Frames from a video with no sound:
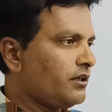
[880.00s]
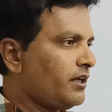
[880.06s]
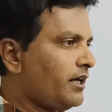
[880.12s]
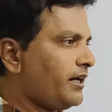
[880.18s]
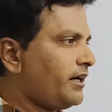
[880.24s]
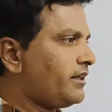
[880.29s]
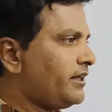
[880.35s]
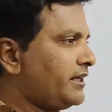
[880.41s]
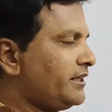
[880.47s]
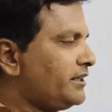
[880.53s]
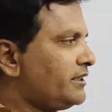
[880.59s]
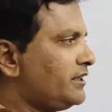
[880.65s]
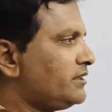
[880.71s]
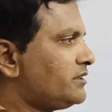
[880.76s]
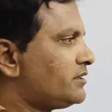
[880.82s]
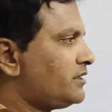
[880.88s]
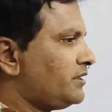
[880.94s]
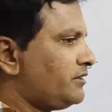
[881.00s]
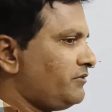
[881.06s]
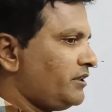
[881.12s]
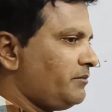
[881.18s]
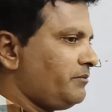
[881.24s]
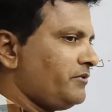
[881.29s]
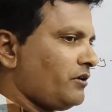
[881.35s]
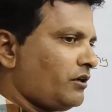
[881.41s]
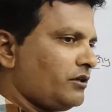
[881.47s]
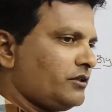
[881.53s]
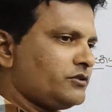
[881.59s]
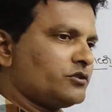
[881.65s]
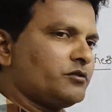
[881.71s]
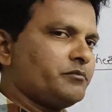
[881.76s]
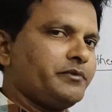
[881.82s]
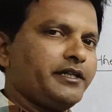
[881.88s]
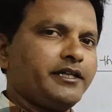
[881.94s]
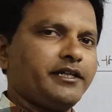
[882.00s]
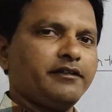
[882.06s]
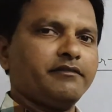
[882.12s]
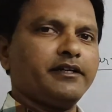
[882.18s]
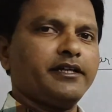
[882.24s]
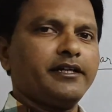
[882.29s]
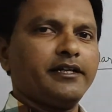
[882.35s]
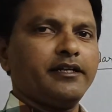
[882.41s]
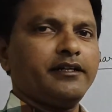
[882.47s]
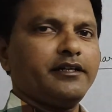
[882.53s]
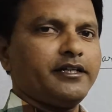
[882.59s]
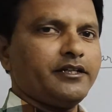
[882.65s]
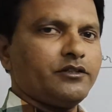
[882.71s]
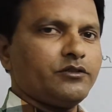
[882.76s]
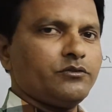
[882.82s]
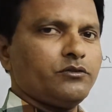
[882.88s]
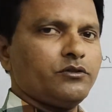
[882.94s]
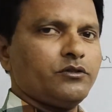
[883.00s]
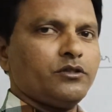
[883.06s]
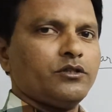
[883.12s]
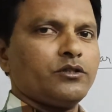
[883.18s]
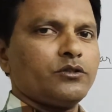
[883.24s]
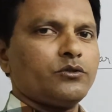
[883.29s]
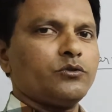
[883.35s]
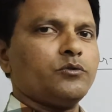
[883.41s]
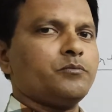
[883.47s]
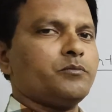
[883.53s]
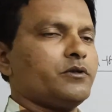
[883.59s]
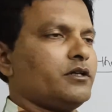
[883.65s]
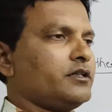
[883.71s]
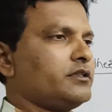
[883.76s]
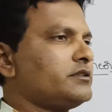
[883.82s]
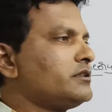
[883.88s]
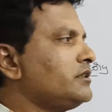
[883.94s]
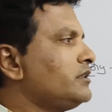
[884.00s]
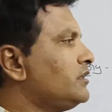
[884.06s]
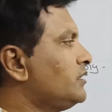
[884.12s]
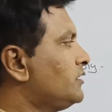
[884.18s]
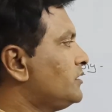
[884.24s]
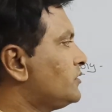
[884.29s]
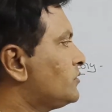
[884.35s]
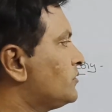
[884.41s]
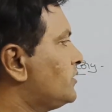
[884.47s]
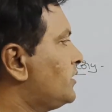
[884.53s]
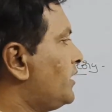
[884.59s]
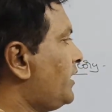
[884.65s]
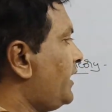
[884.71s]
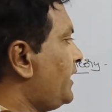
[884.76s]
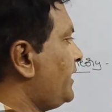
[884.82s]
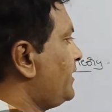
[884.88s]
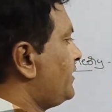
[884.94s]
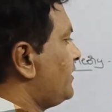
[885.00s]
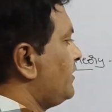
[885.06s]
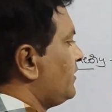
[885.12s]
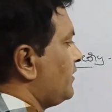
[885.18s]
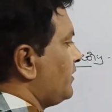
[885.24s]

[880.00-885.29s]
and the intensity will also be divided into two parts. So the light